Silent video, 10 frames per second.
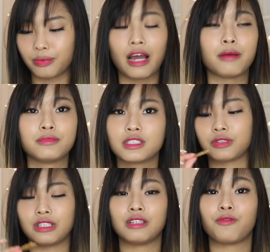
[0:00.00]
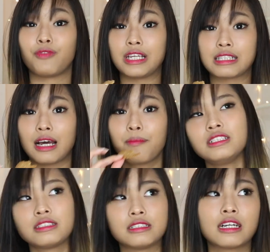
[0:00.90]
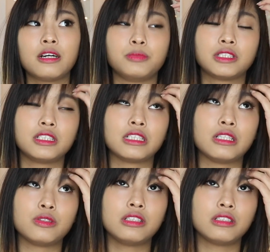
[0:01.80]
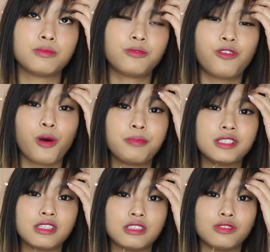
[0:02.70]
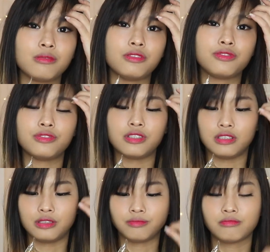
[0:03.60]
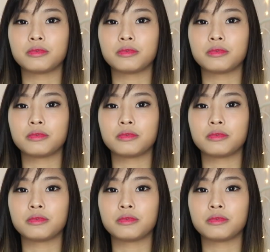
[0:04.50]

But I'm just gonna eat it face up. This is the kind of biscuit that you eat four pieces, you'll be full already.